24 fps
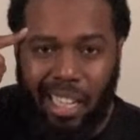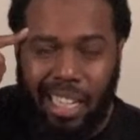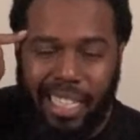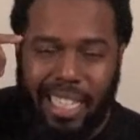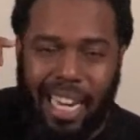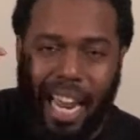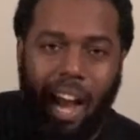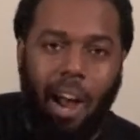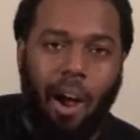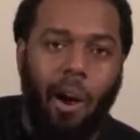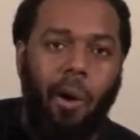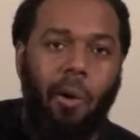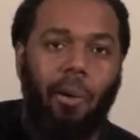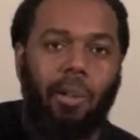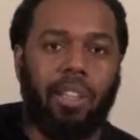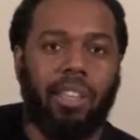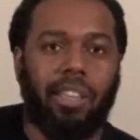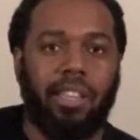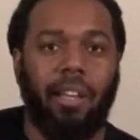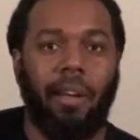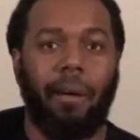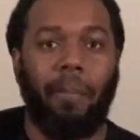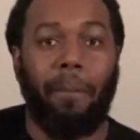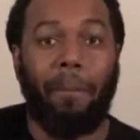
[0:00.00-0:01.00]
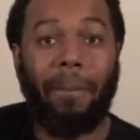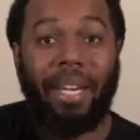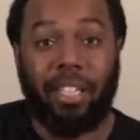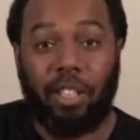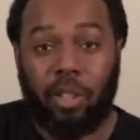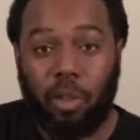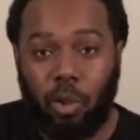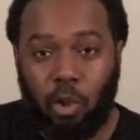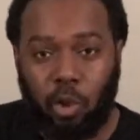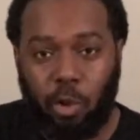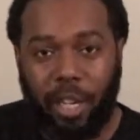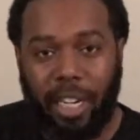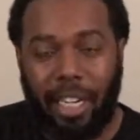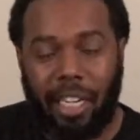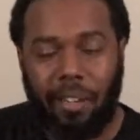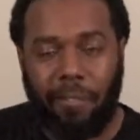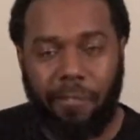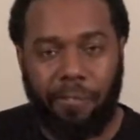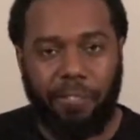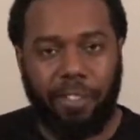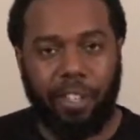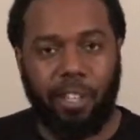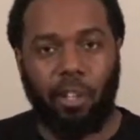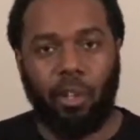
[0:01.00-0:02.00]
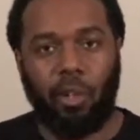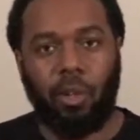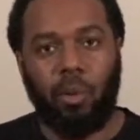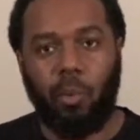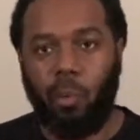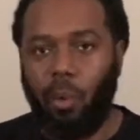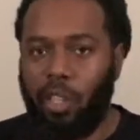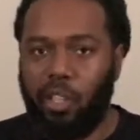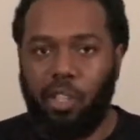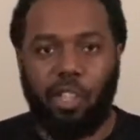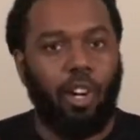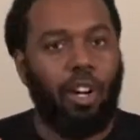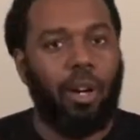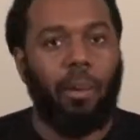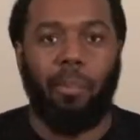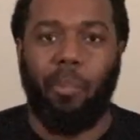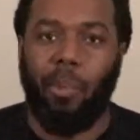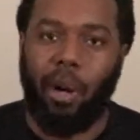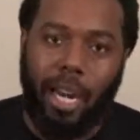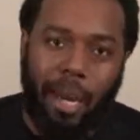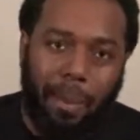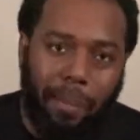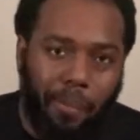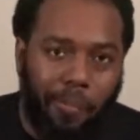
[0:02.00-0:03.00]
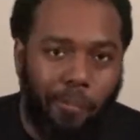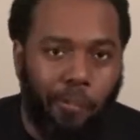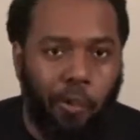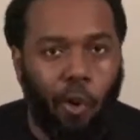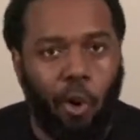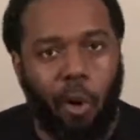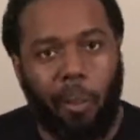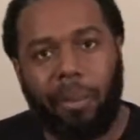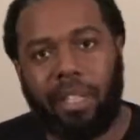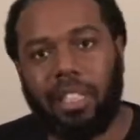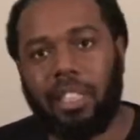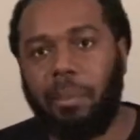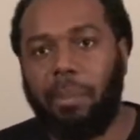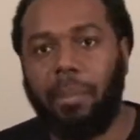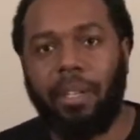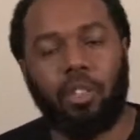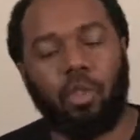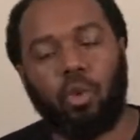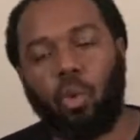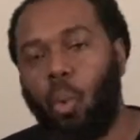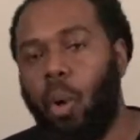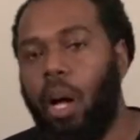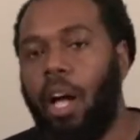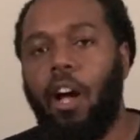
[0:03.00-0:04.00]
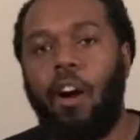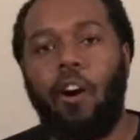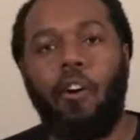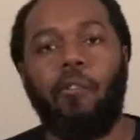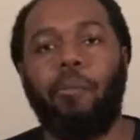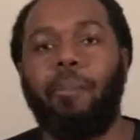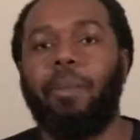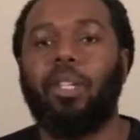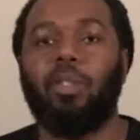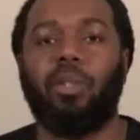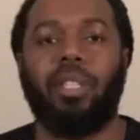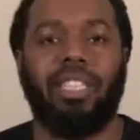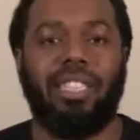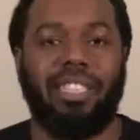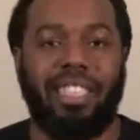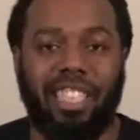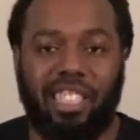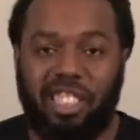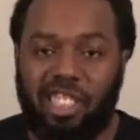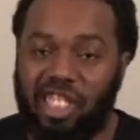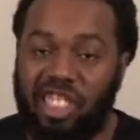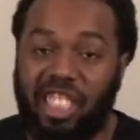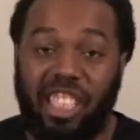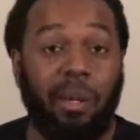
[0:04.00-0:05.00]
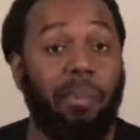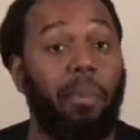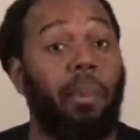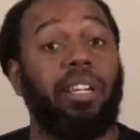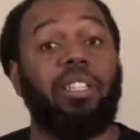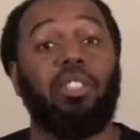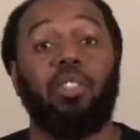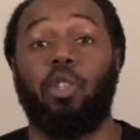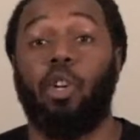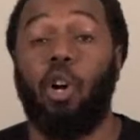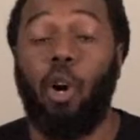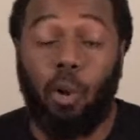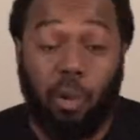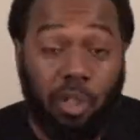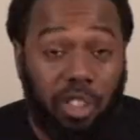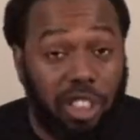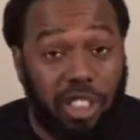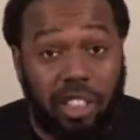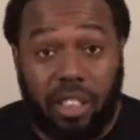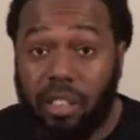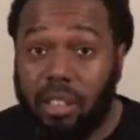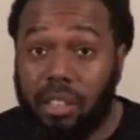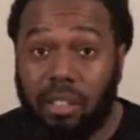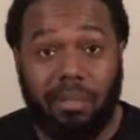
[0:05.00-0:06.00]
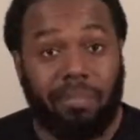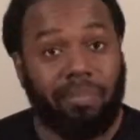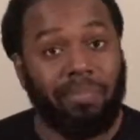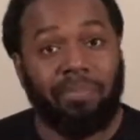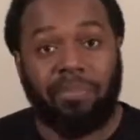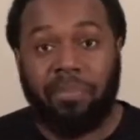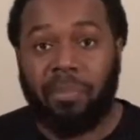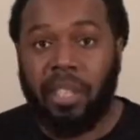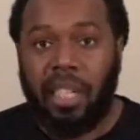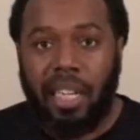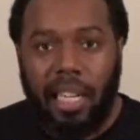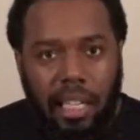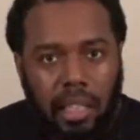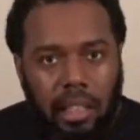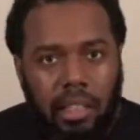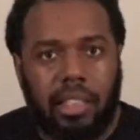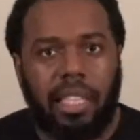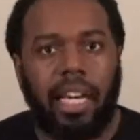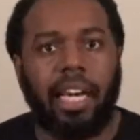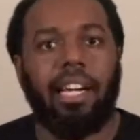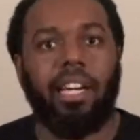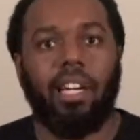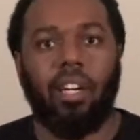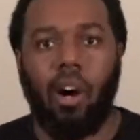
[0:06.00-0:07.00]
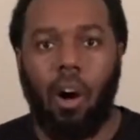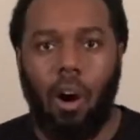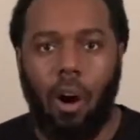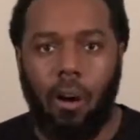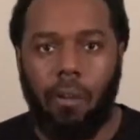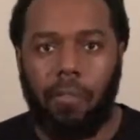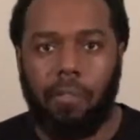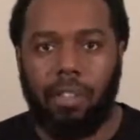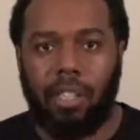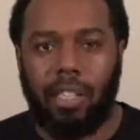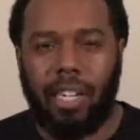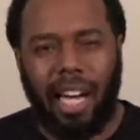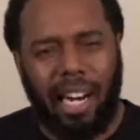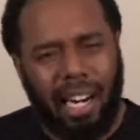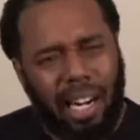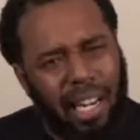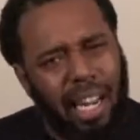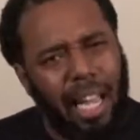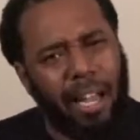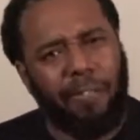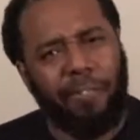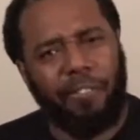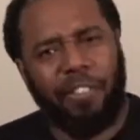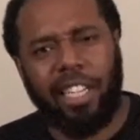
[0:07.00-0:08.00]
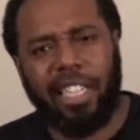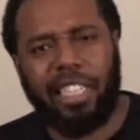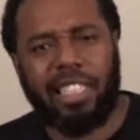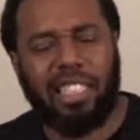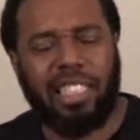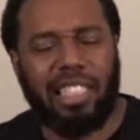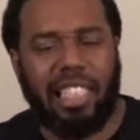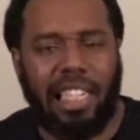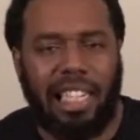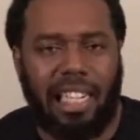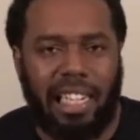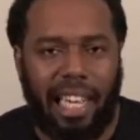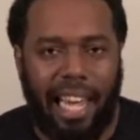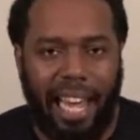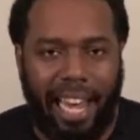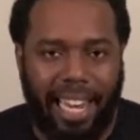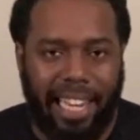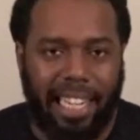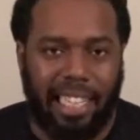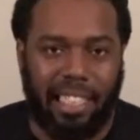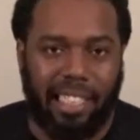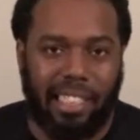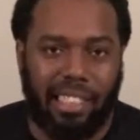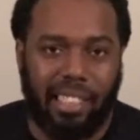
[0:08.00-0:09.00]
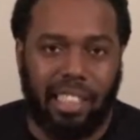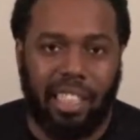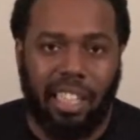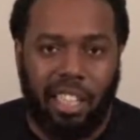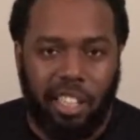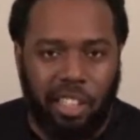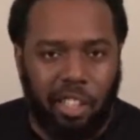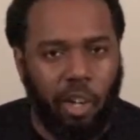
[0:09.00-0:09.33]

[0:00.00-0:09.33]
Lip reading: Now, the mental training field, whether you call it brain performance, mental health, mental conditioning, mental coaching, it's taken off. Kind of like fitness did in the 80s.